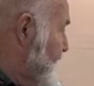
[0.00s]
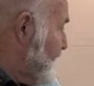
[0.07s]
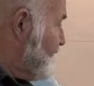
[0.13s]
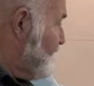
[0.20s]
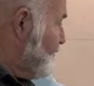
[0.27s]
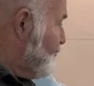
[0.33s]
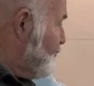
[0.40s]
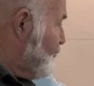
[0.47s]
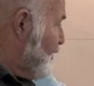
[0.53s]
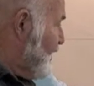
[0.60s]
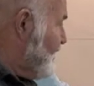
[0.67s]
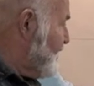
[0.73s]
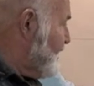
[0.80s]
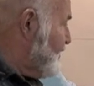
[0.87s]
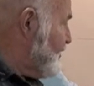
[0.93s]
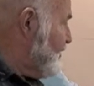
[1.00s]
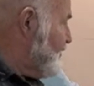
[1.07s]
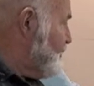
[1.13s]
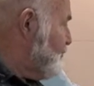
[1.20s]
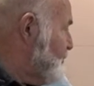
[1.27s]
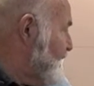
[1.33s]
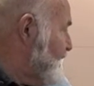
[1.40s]
actually right here on
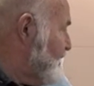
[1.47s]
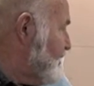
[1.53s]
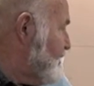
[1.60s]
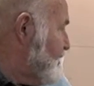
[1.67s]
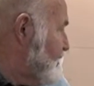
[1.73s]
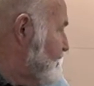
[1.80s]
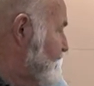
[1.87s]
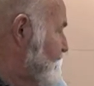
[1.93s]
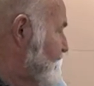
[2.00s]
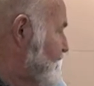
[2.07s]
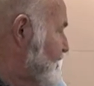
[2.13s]
the beach, on the